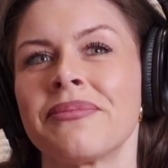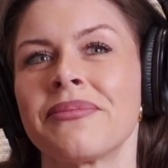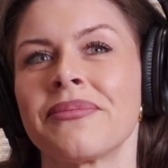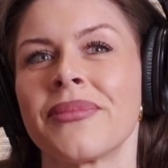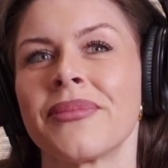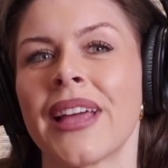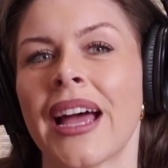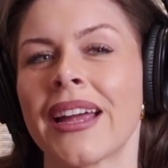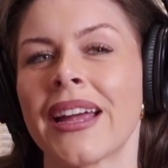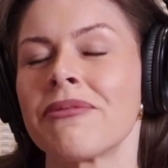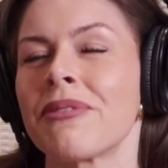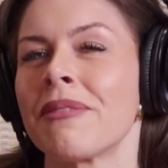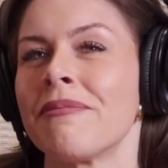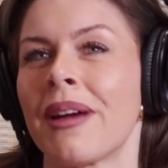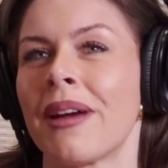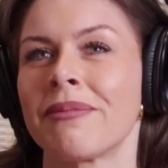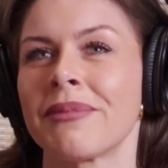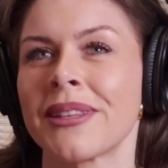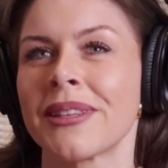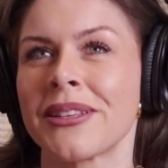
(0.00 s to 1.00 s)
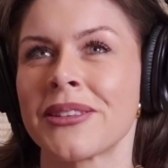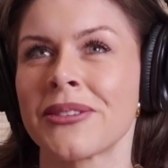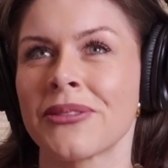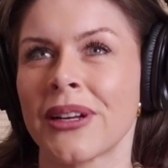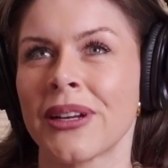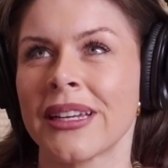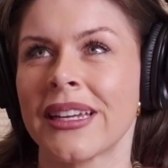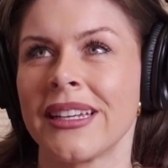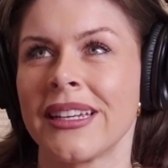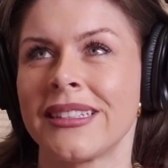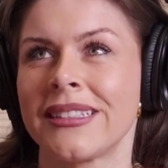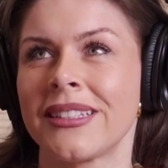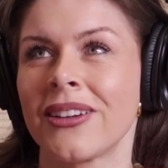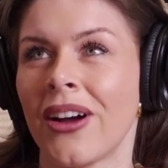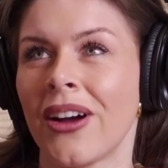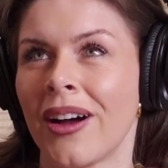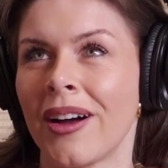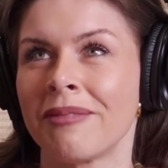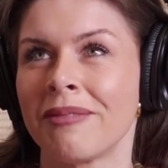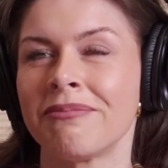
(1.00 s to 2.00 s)
I remember this one kid,
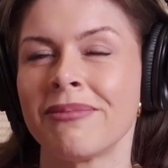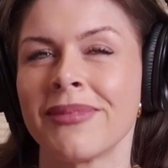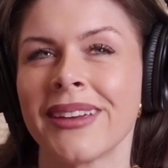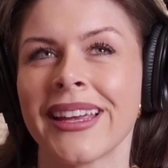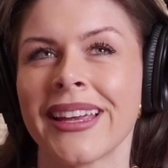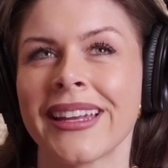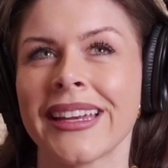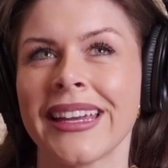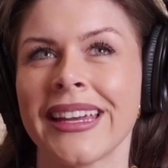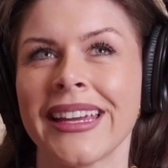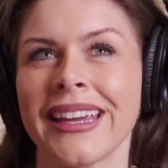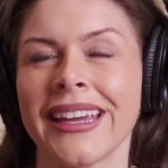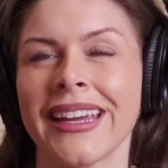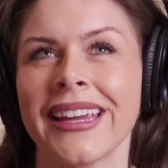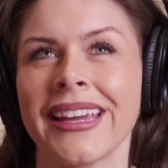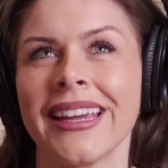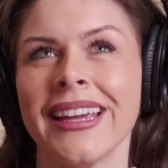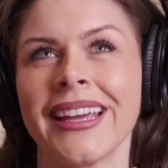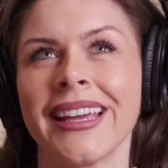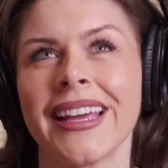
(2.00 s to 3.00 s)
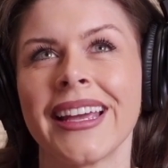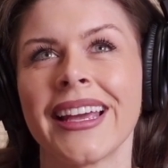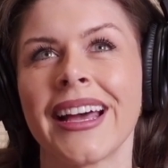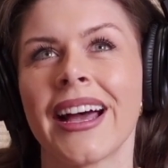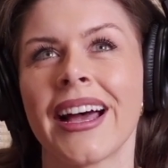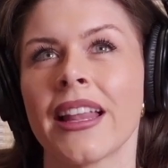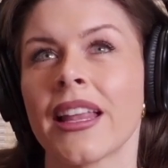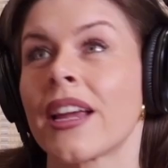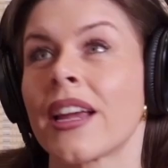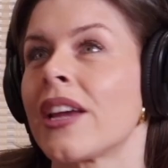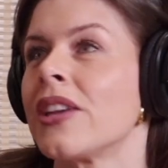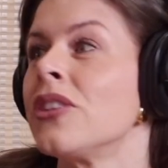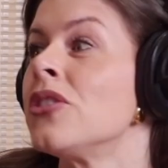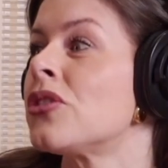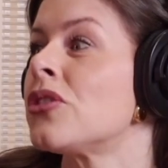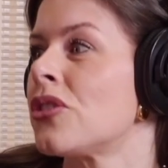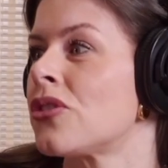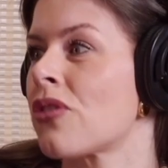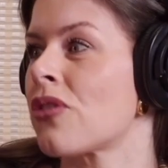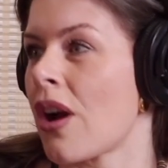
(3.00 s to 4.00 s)
Tom, and I used
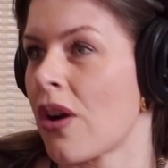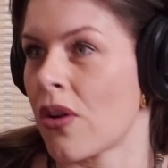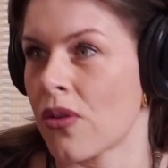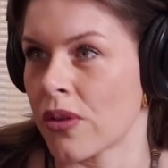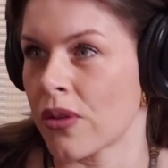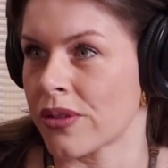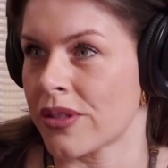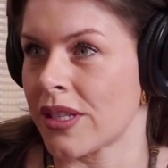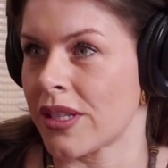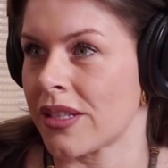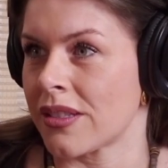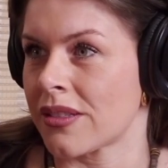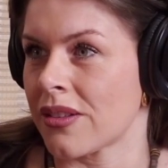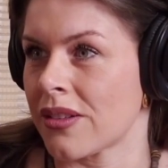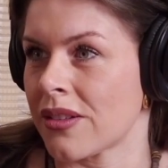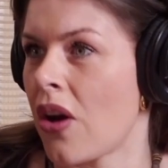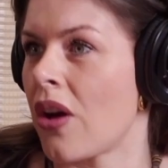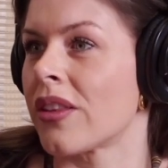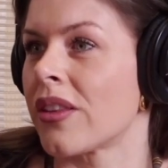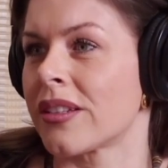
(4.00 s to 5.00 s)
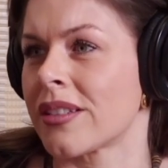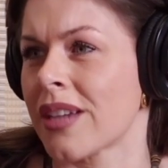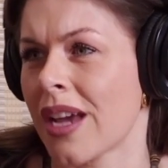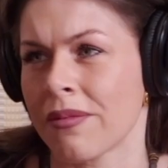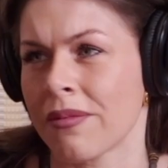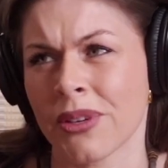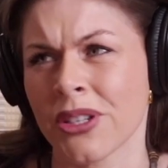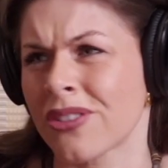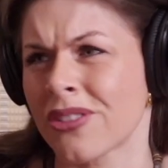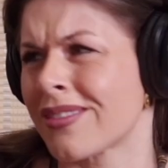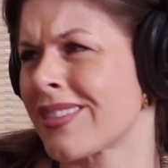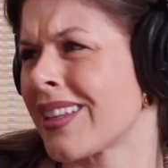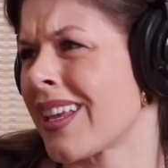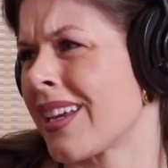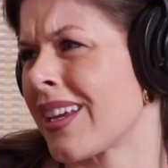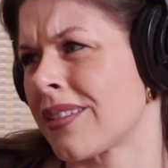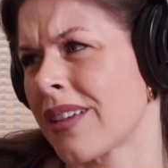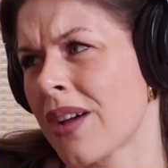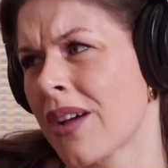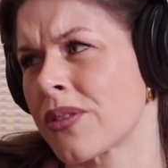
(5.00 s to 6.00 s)
to draw horses all the time, which
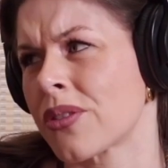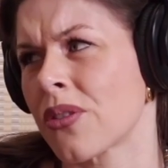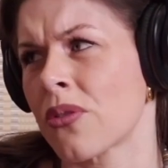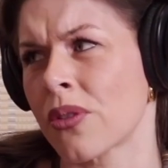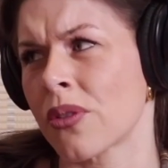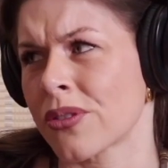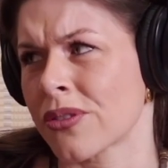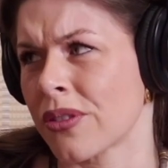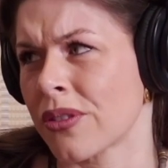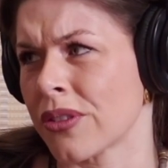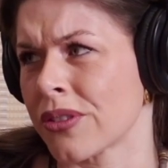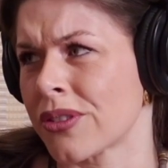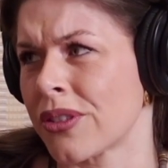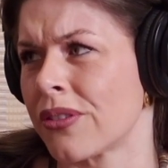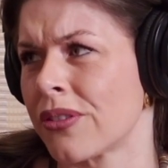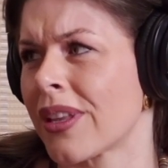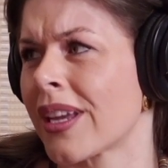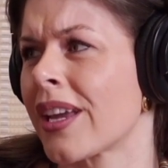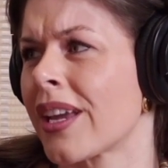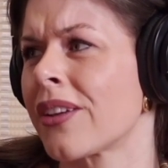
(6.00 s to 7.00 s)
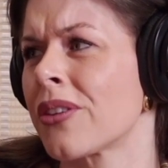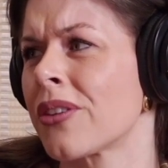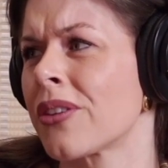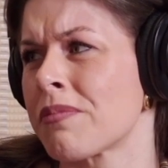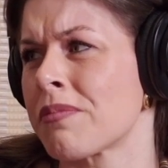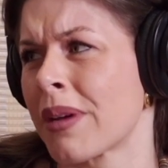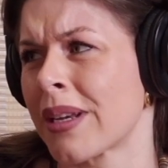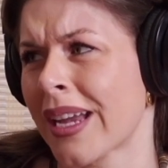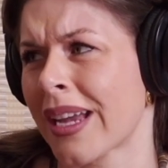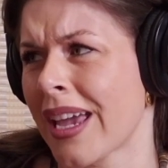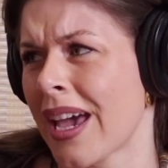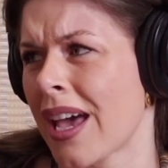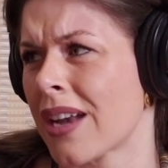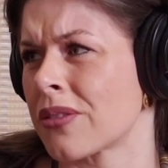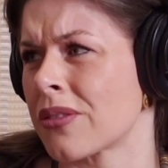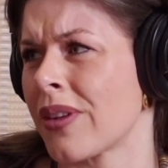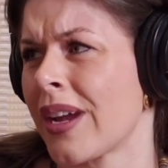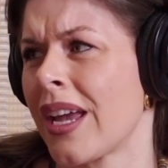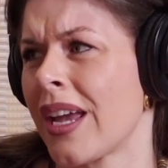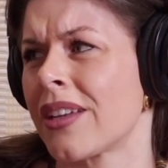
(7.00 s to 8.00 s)
like I was a horse girl too. Like I grew up on a cattle
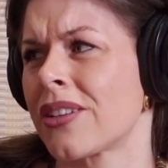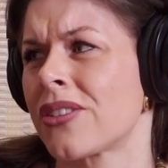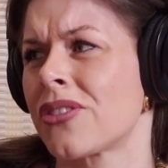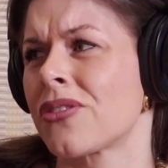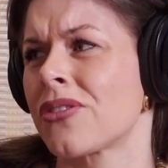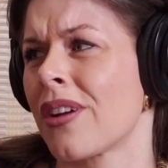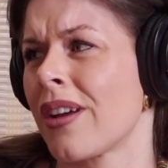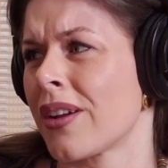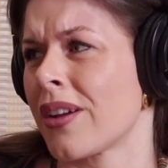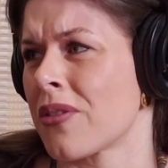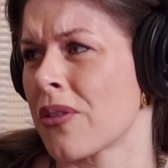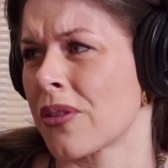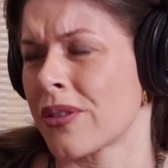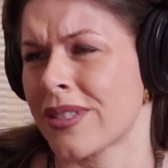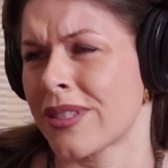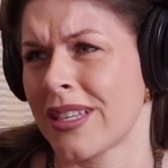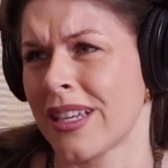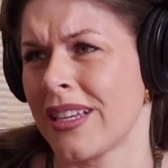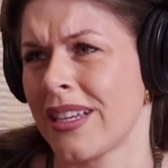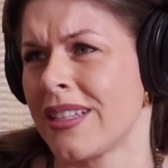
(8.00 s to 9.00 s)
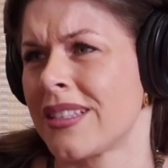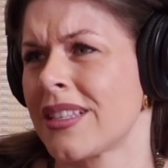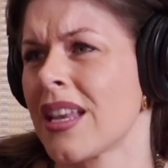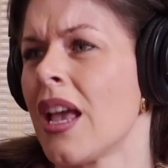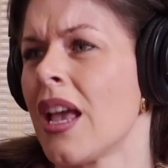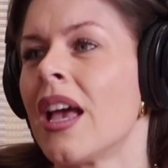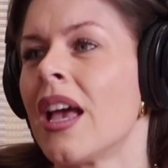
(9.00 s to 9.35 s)
ranch drawing horses.